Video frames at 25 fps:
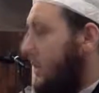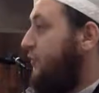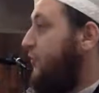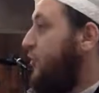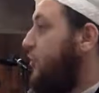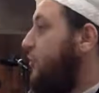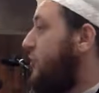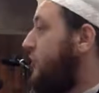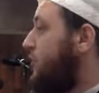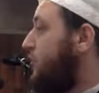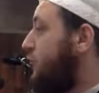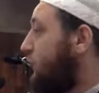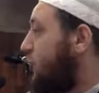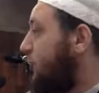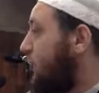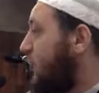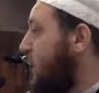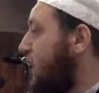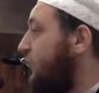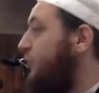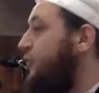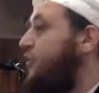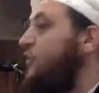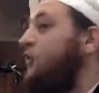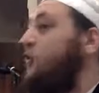If you were
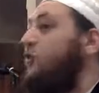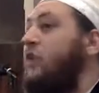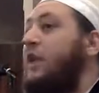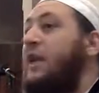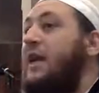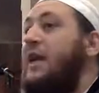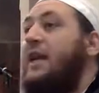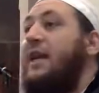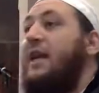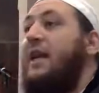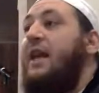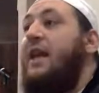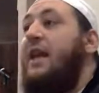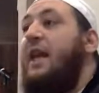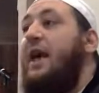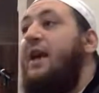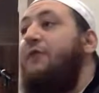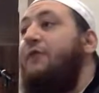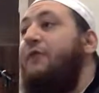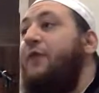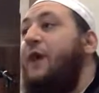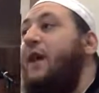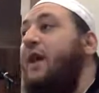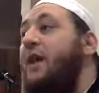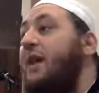truly, if you really
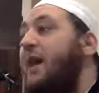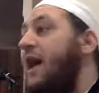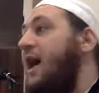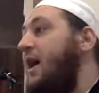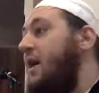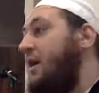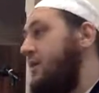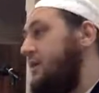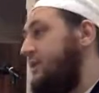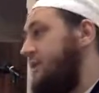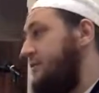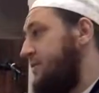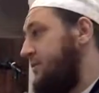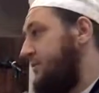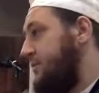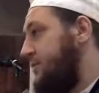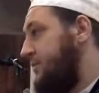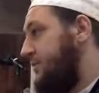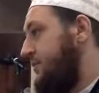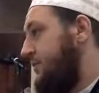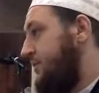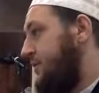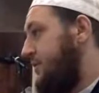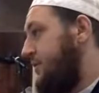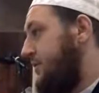love Allah,
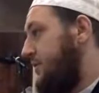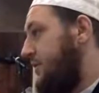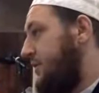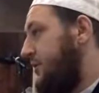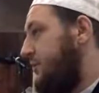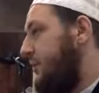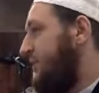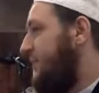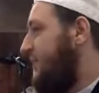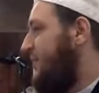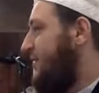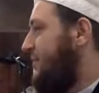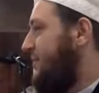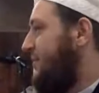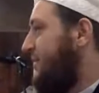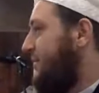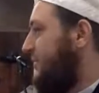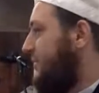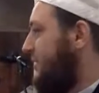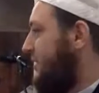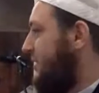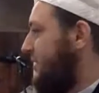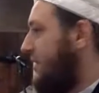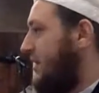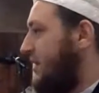what did
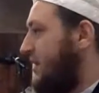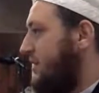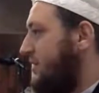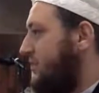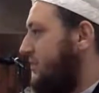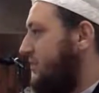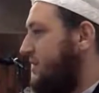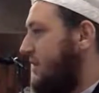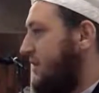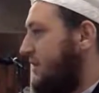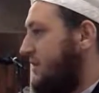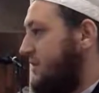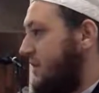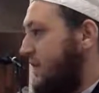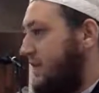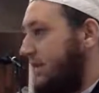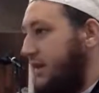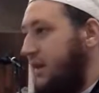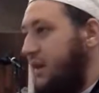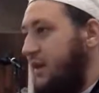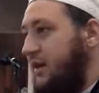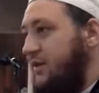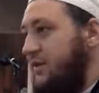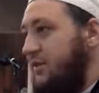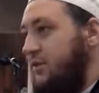Allah subhanahu wa ta'ala say
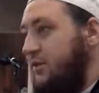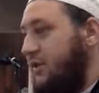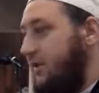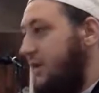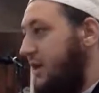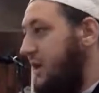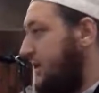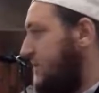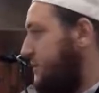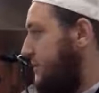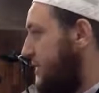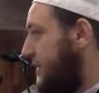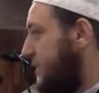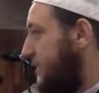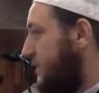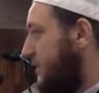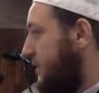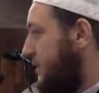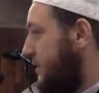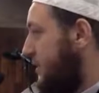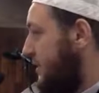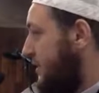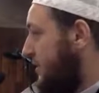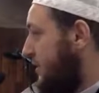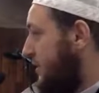in the ayah, Surah Ali Imran?